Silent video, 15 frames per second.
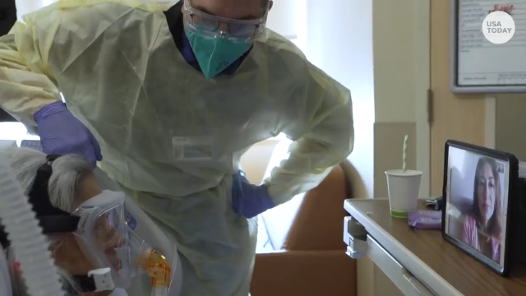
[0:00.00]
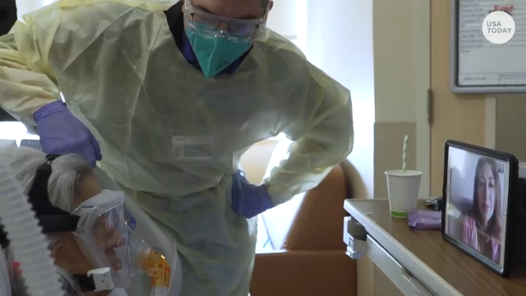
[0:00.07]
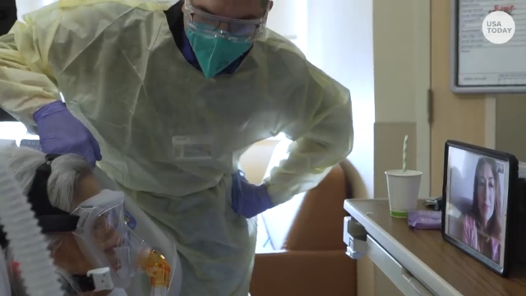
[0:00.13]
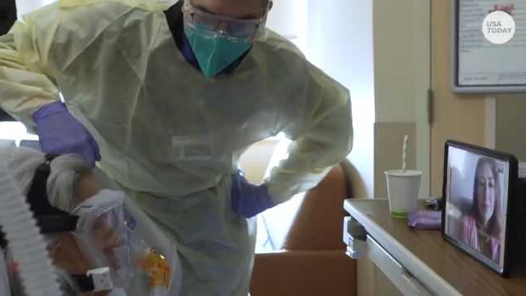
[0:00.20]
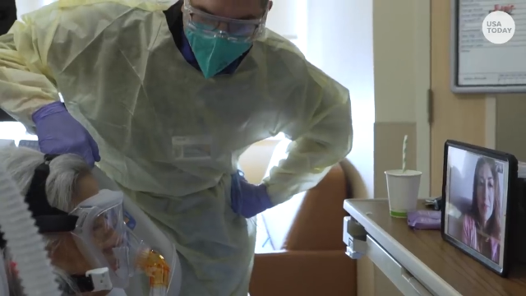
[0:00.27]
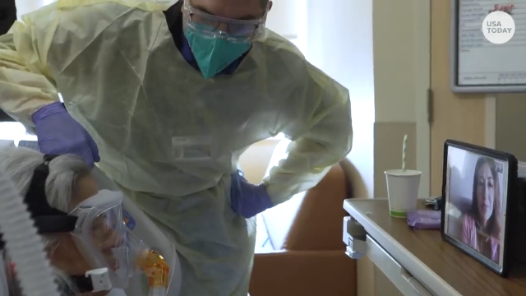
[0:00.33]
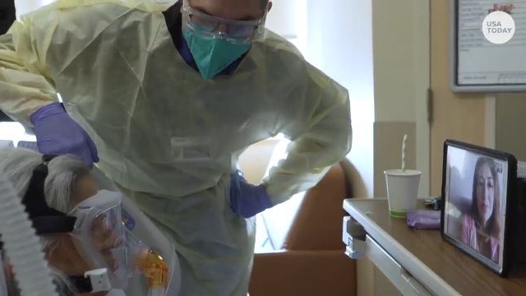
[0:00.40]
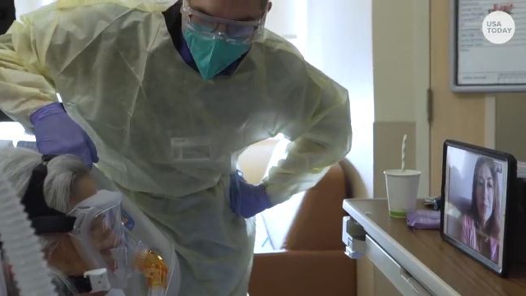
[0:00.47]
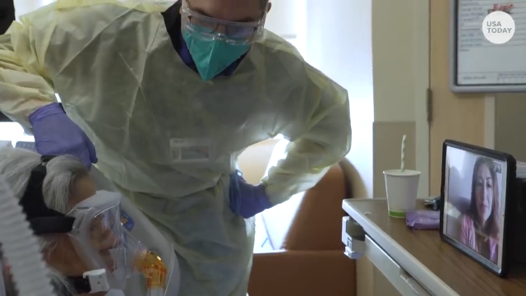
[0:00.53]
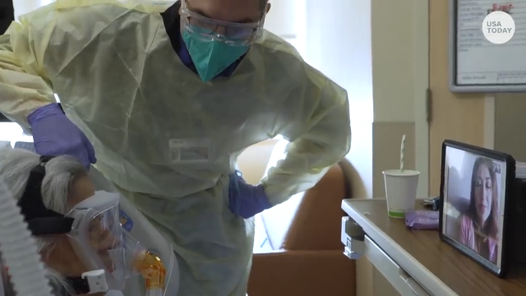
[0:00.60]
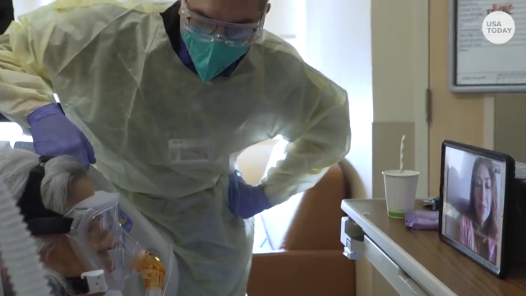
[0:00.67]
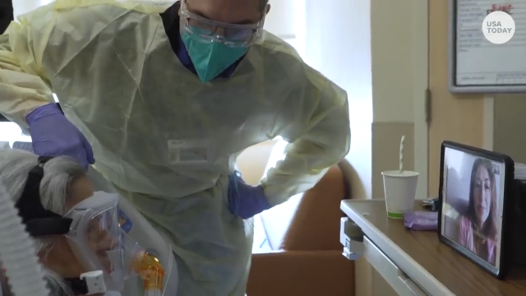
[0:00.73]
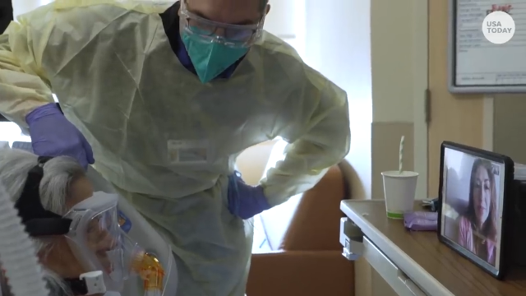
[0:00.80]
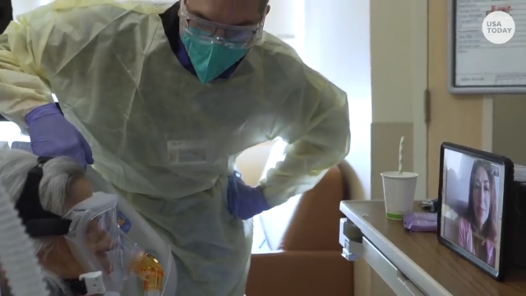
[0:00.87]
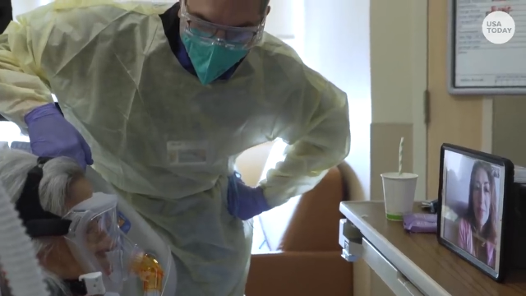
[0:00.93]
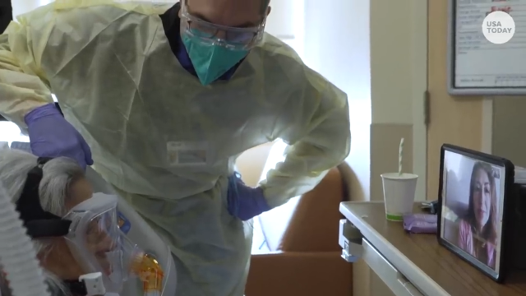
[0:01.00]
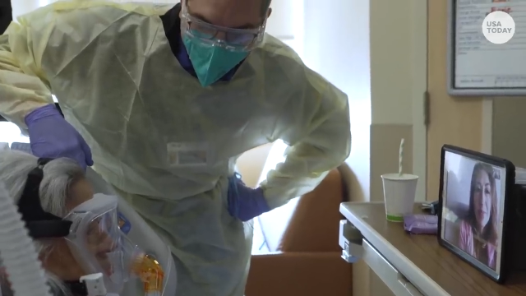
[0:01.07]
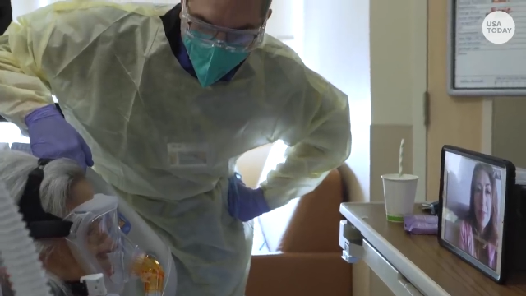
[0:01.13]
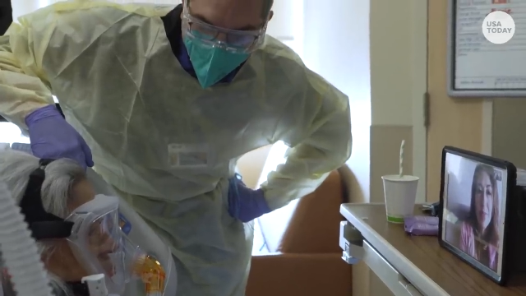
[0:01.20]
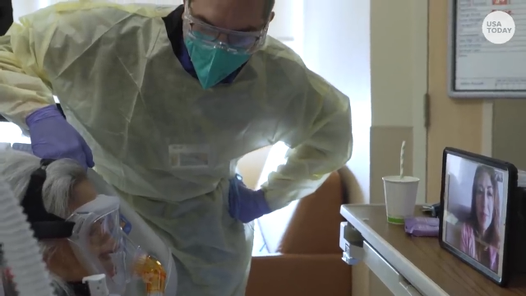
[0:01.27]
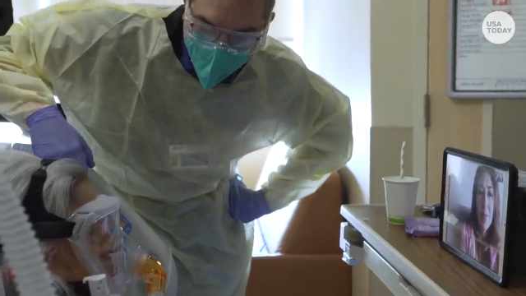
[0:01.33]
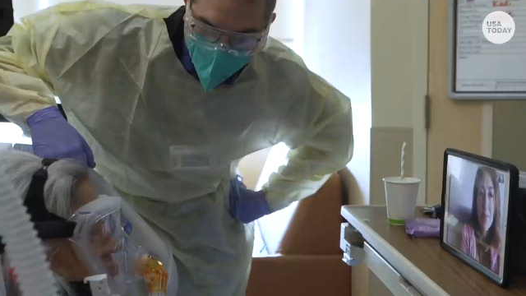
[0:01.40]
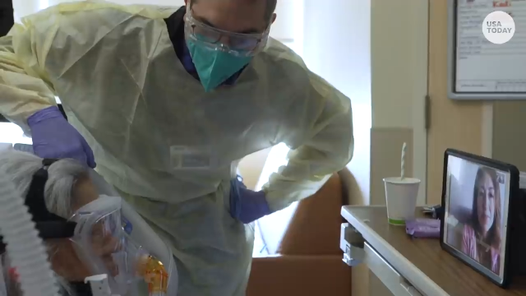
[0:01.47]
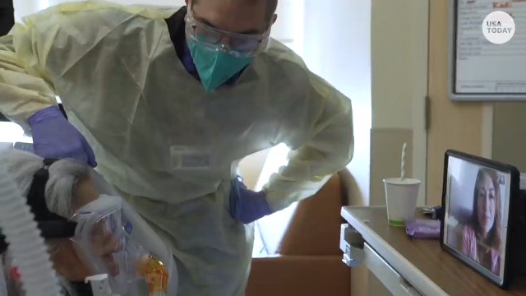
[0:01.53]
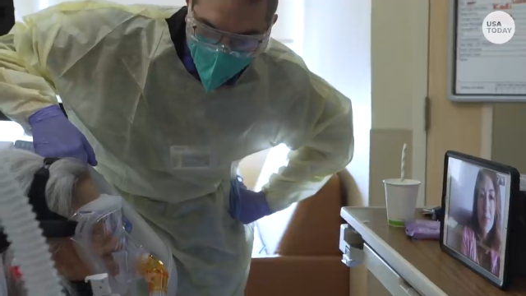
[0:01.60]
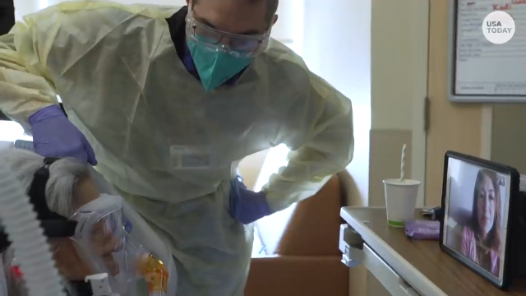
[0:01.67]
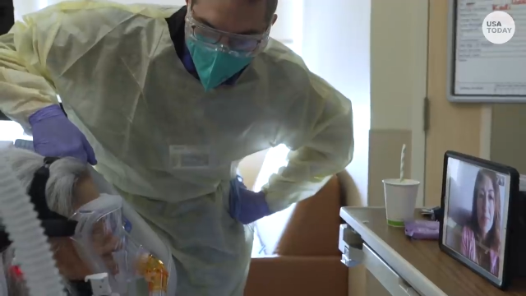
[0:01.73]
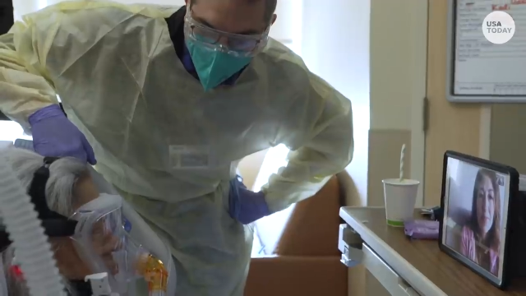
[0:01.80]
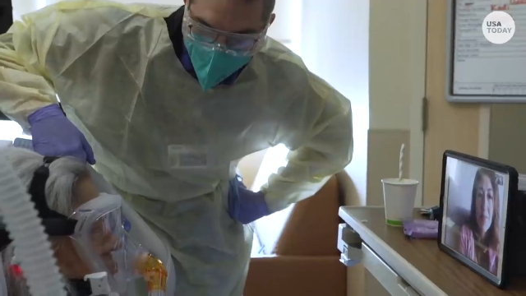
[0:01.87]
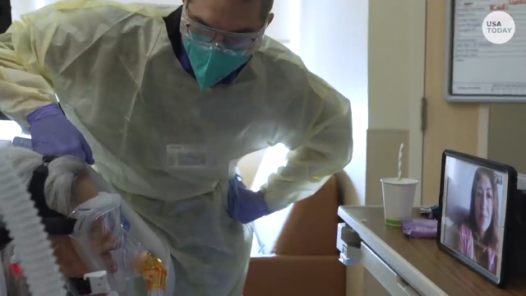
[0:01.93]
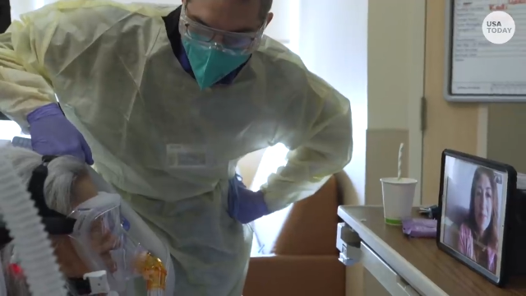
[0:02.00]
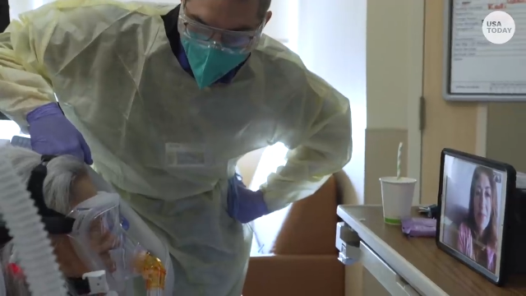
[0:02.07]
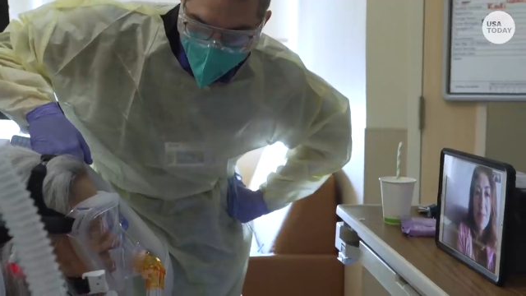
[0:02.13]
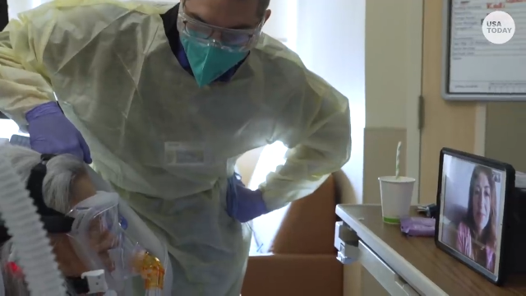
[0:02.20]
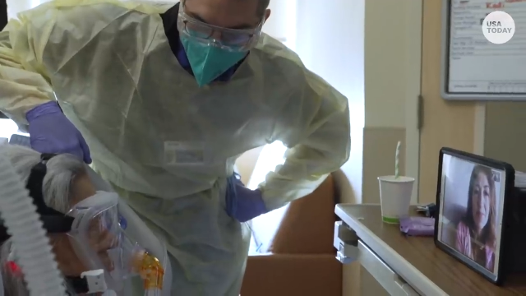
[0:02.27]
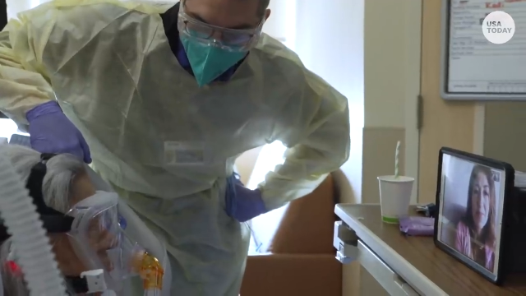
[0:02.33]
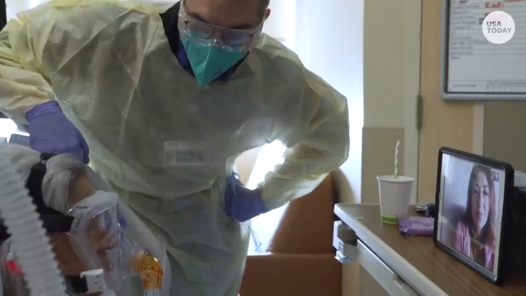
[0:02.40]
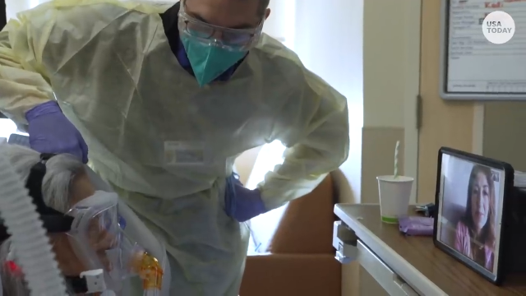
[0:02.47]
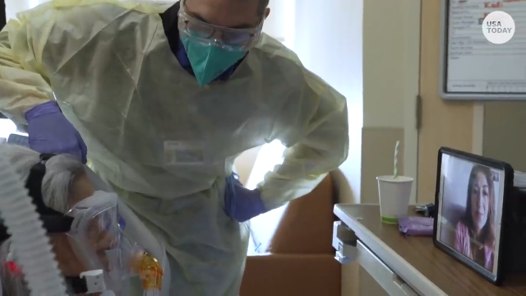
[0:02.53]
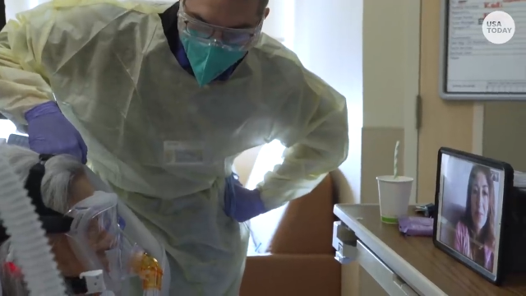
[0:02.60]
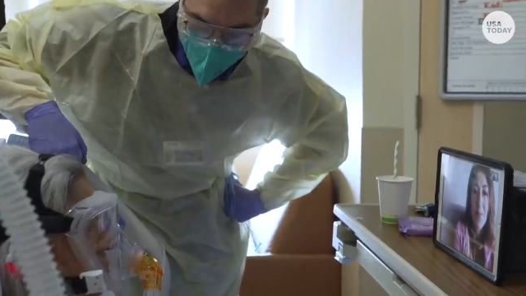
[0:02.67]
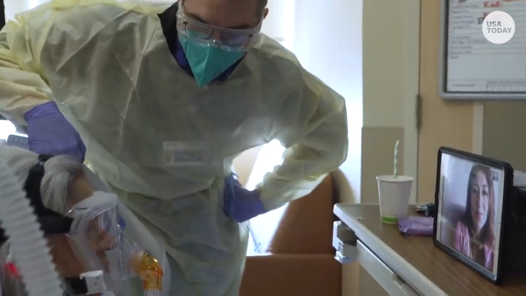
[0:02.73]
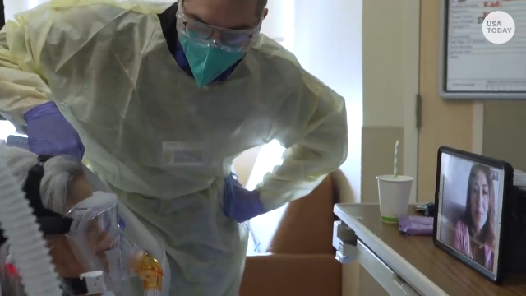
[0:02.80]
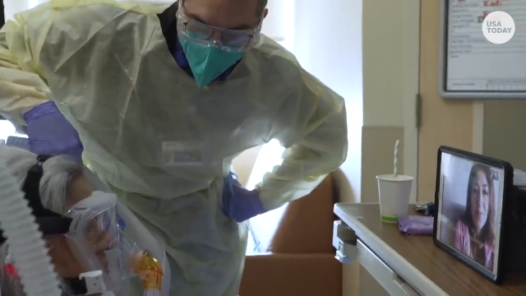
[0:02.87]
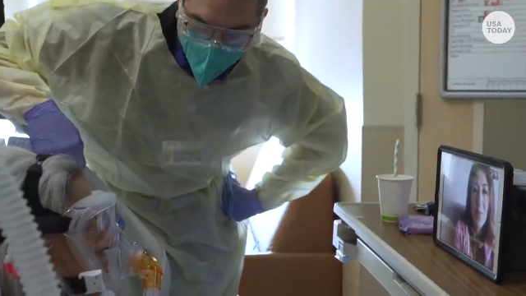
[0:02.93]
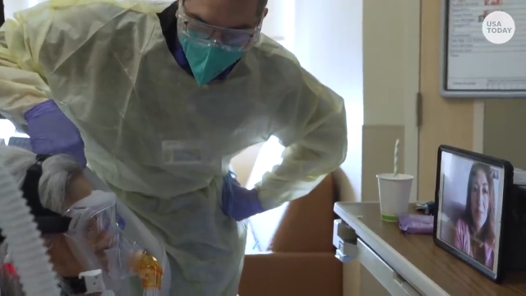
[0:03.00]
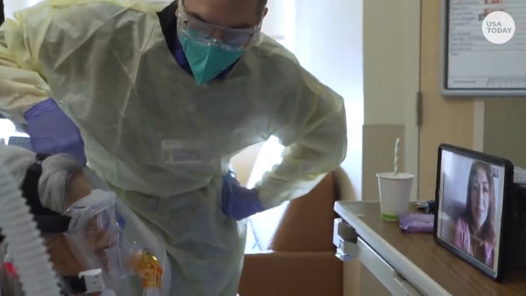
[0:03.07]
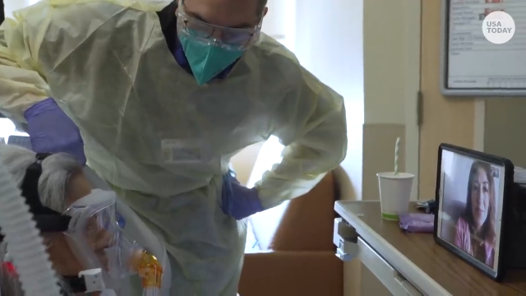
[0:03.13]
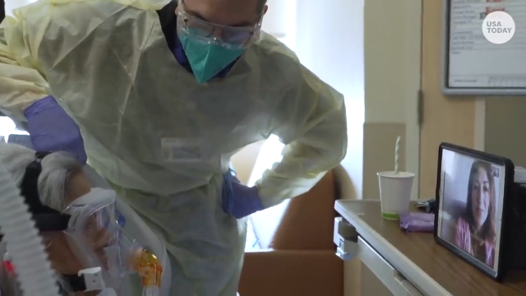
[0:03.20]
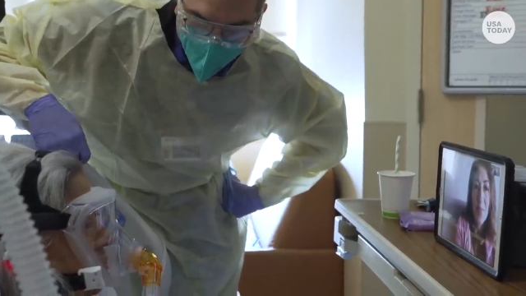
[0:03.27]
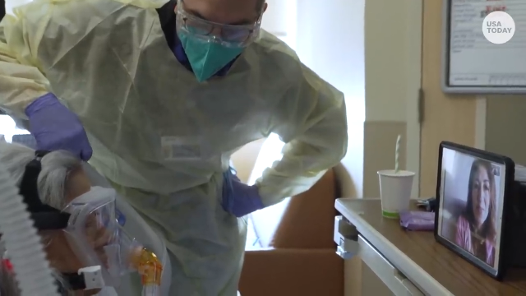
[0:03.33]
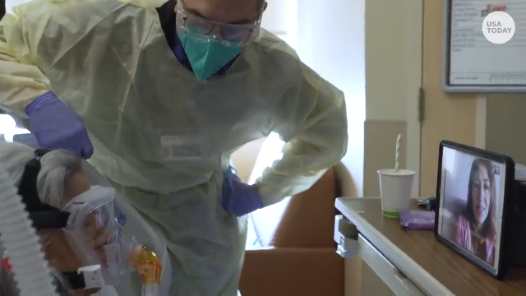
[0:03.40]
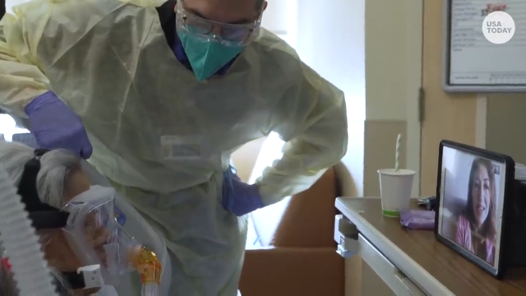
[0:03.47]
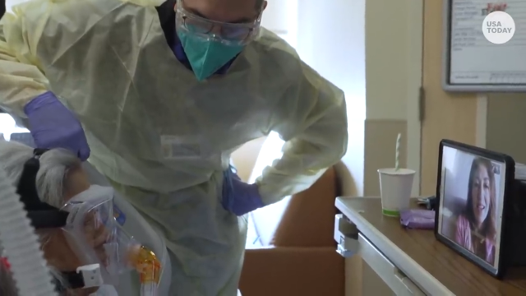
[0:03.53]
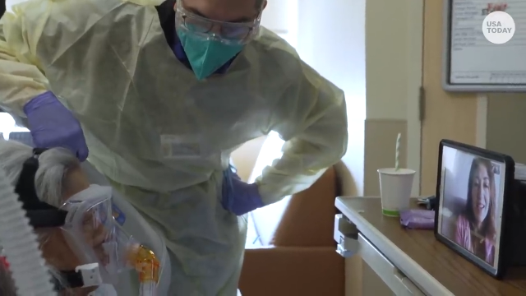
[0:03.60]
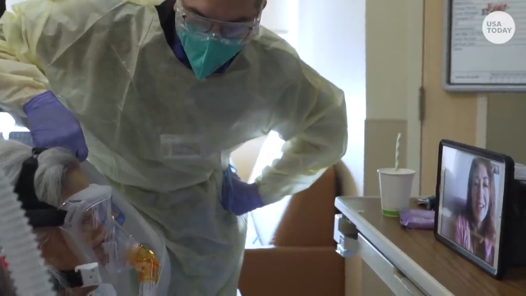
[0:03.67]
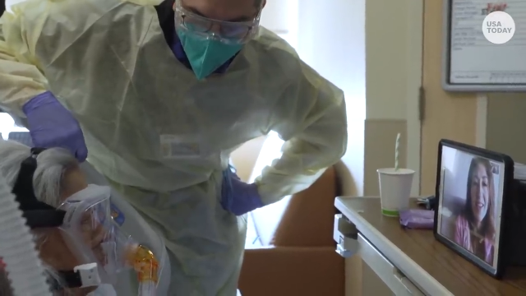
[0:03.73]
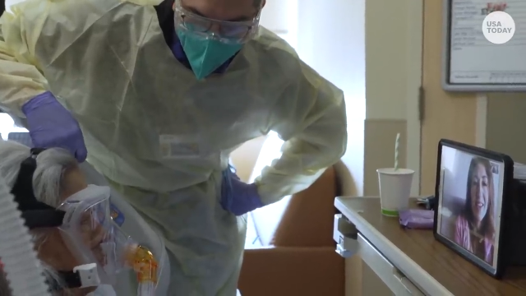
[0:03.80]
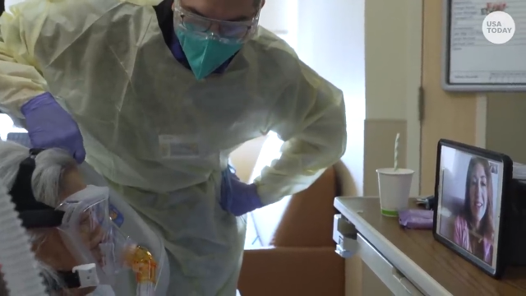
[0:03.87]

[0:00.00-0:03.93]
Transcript: No face is visible, so there are no lips to read.